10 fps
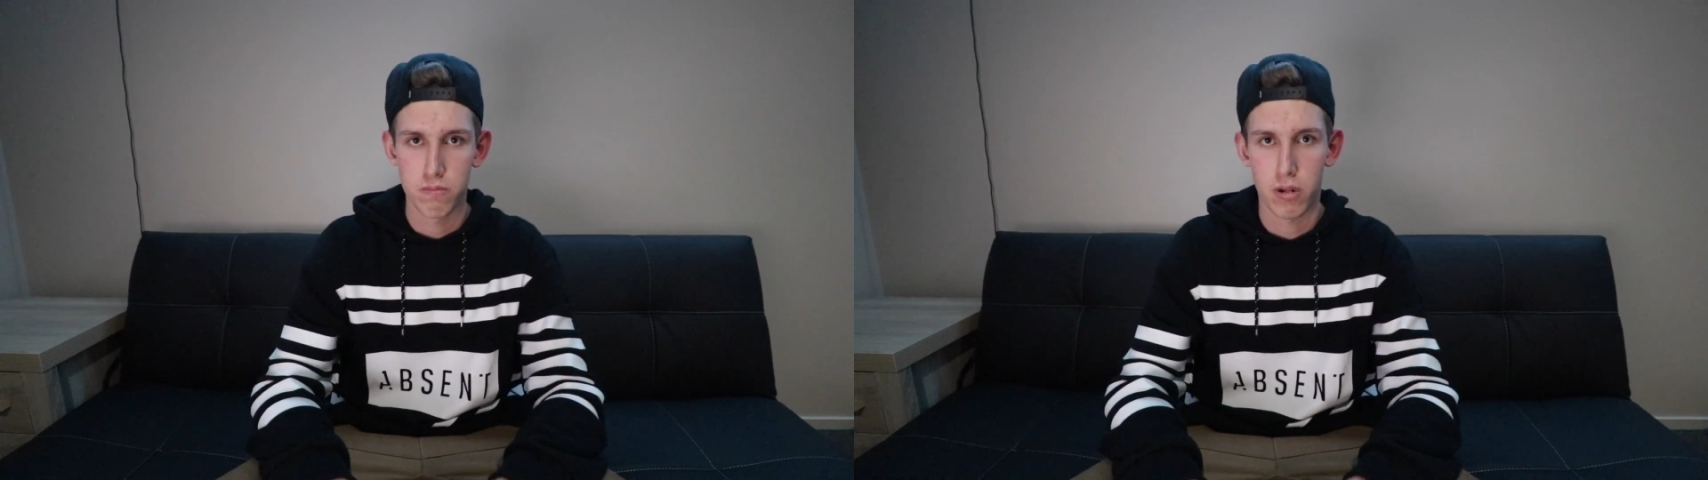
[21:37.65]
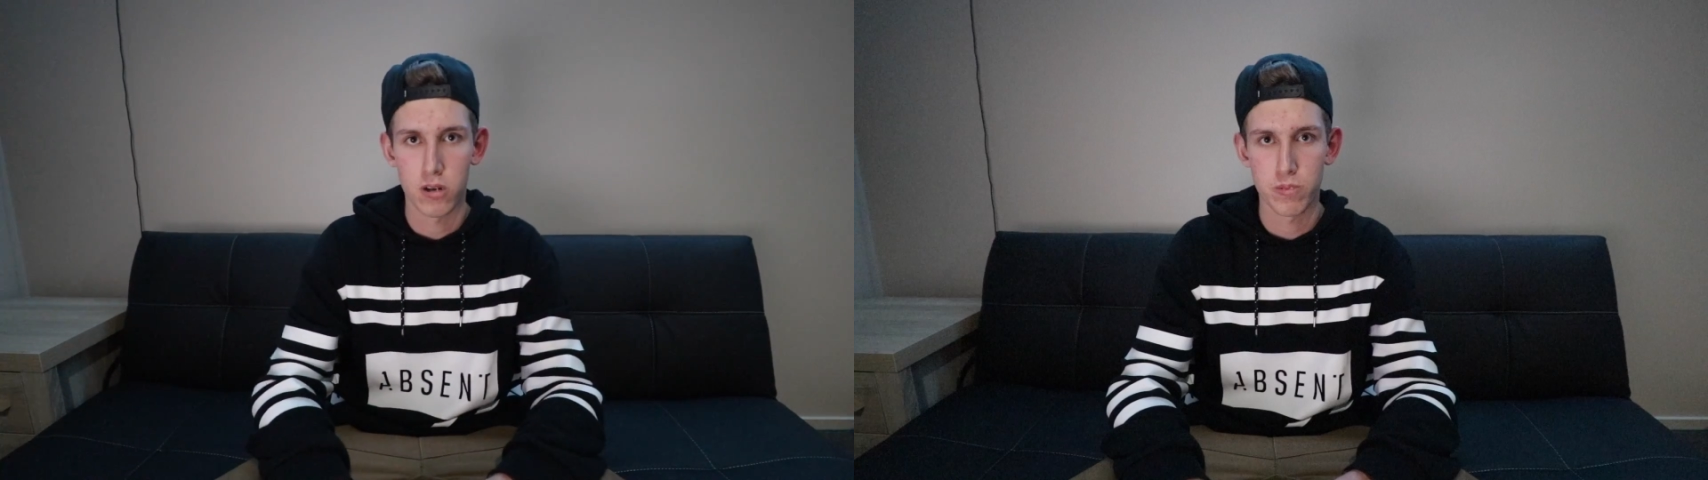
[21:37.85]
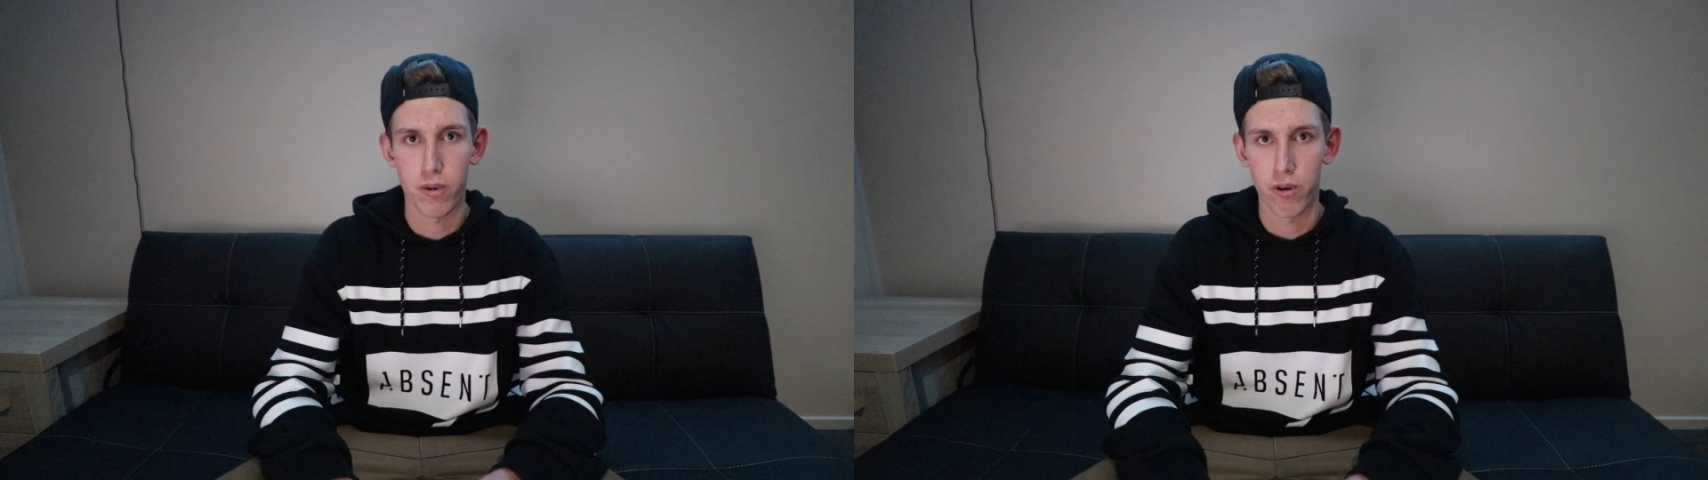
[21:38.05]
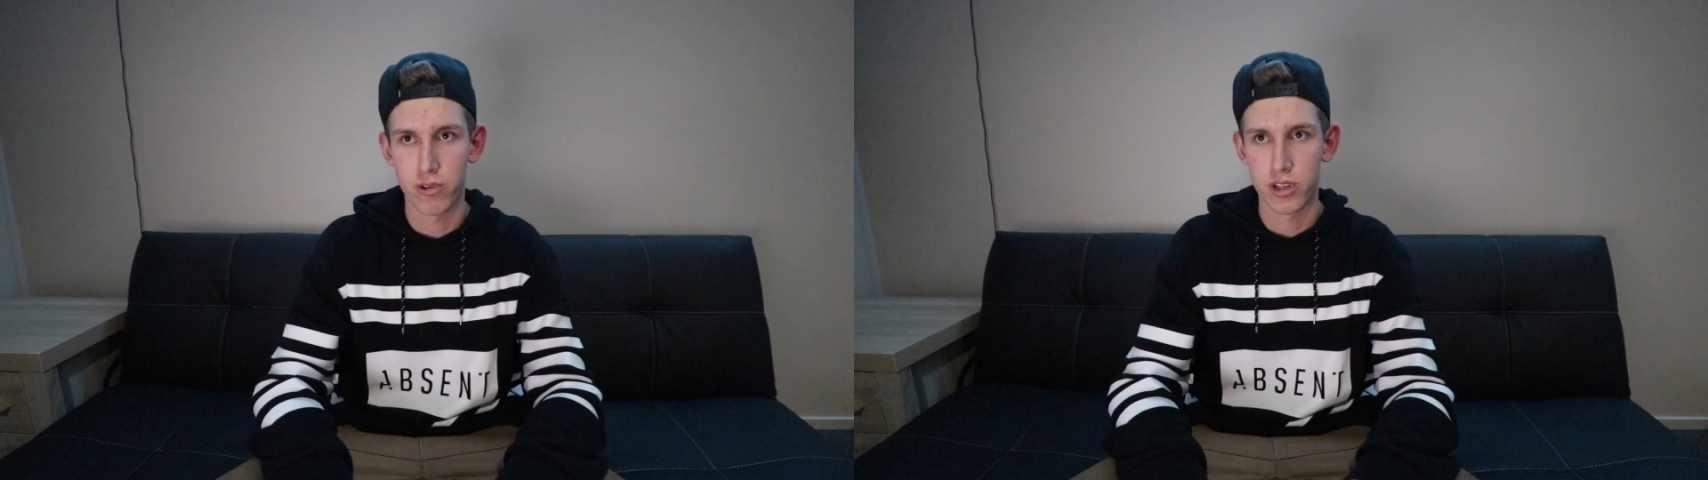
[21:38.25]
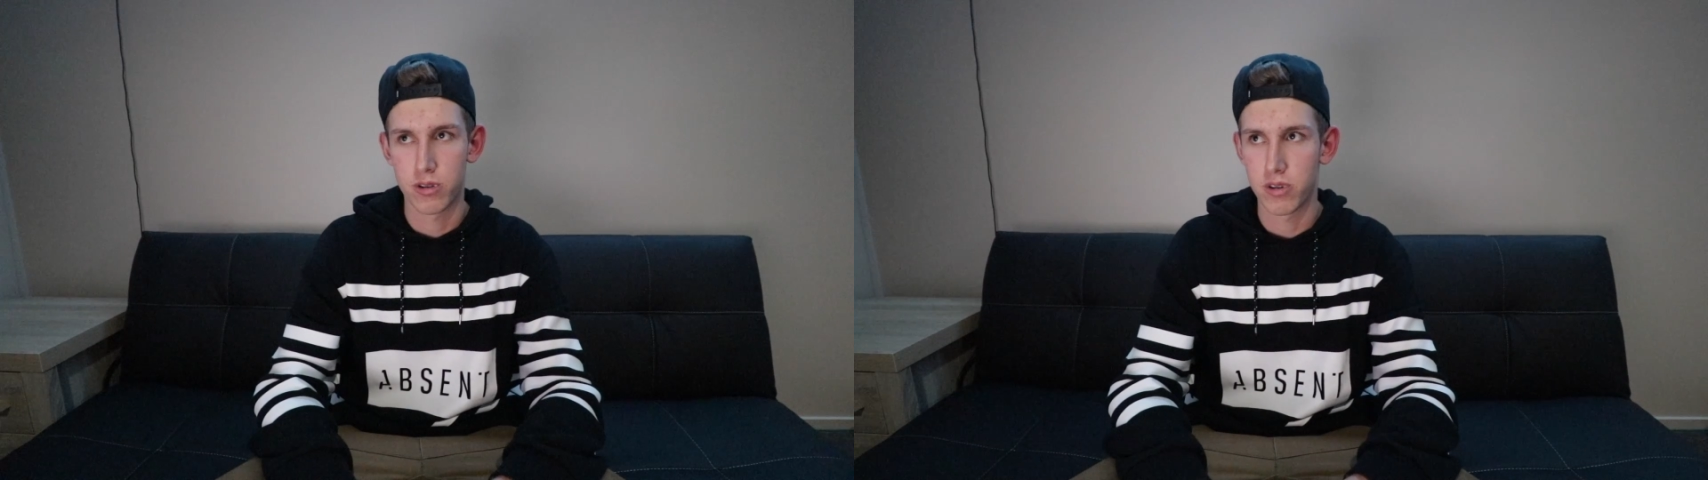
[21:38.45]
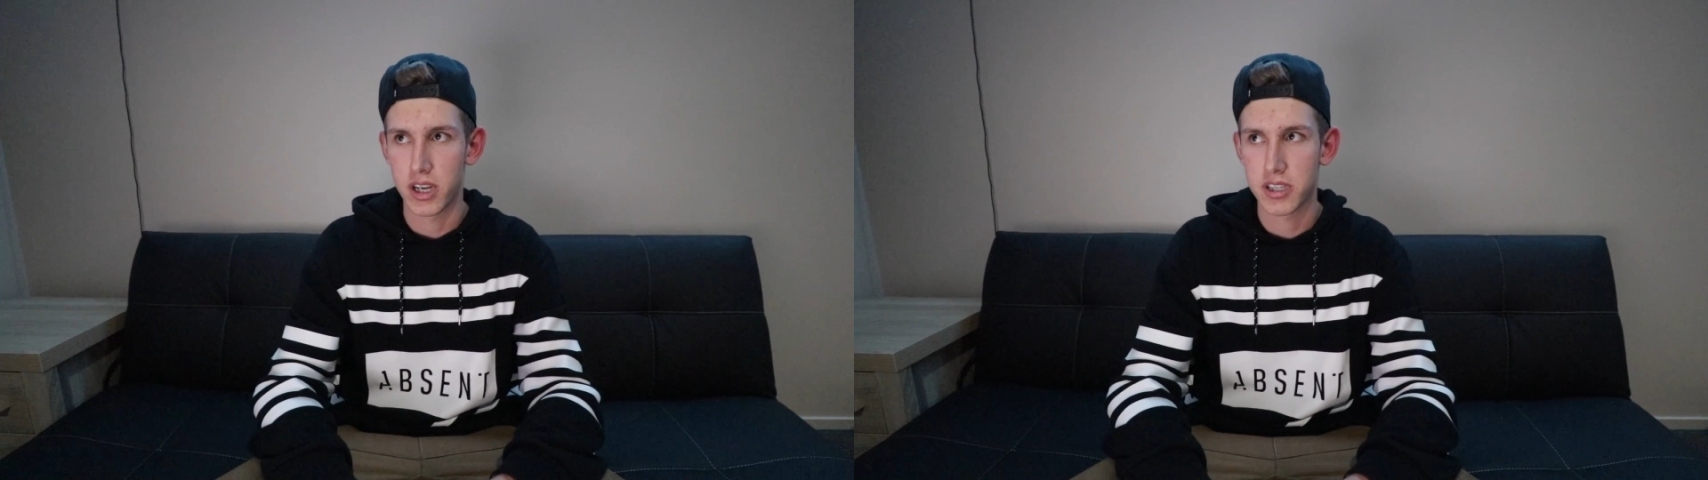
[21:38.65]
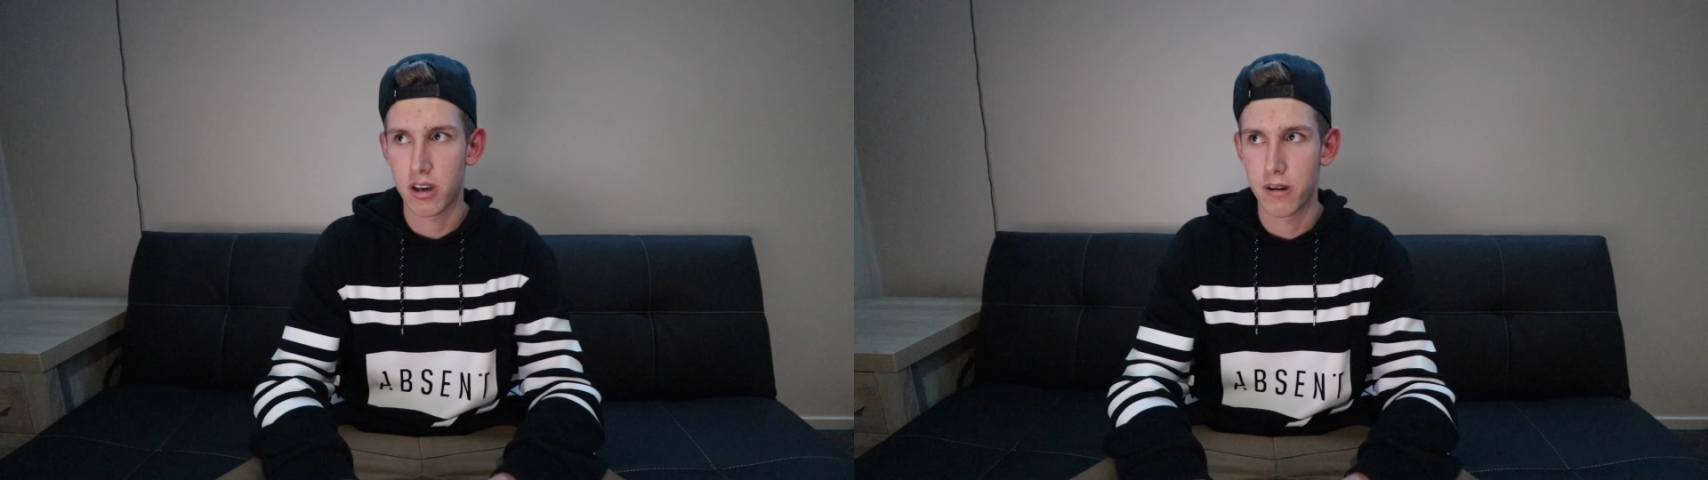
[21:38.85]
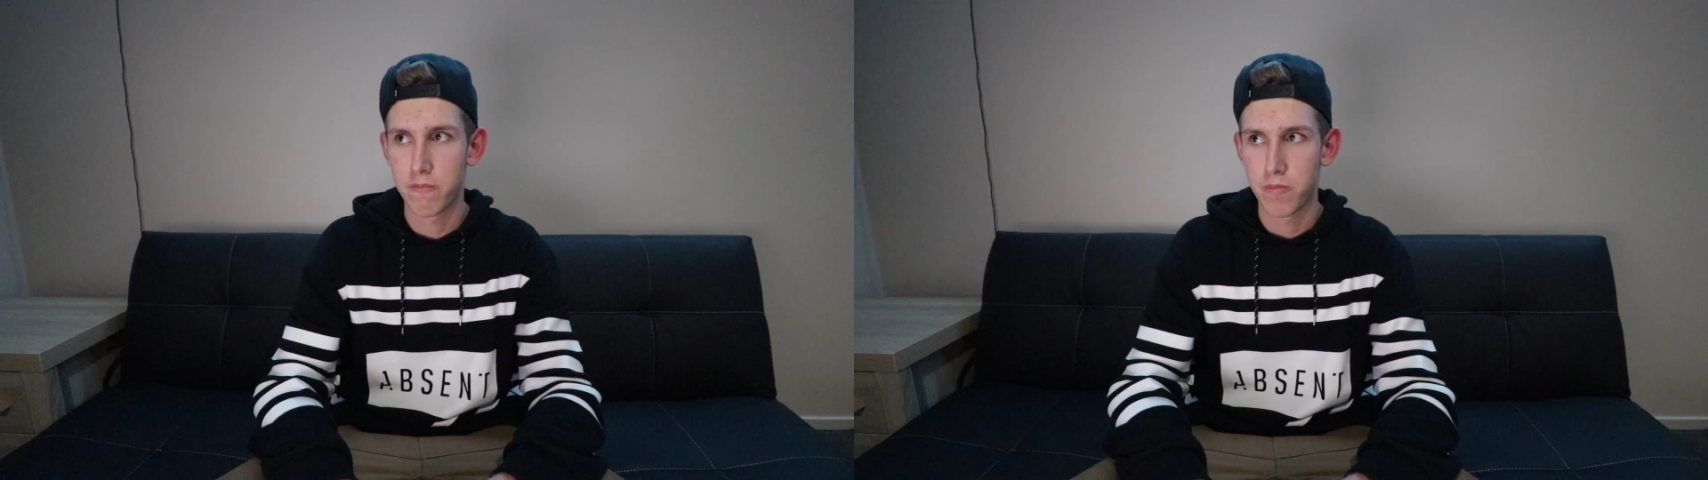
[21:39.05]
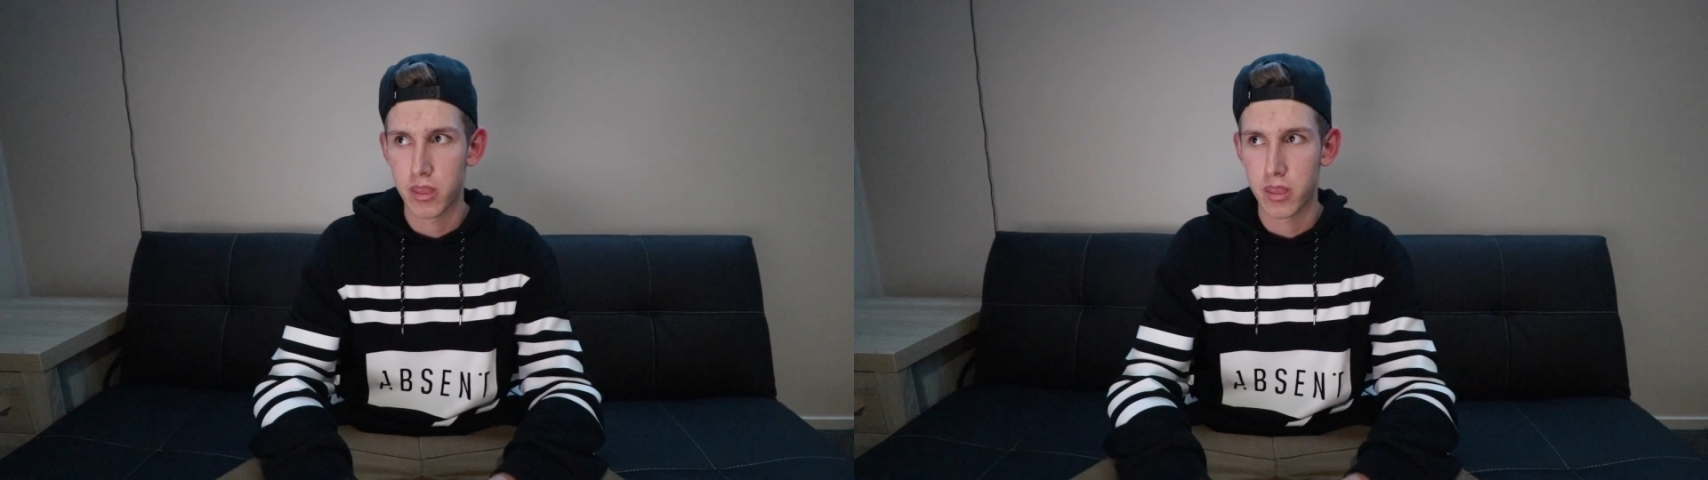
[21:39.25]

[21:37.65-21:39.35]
postponed until next time.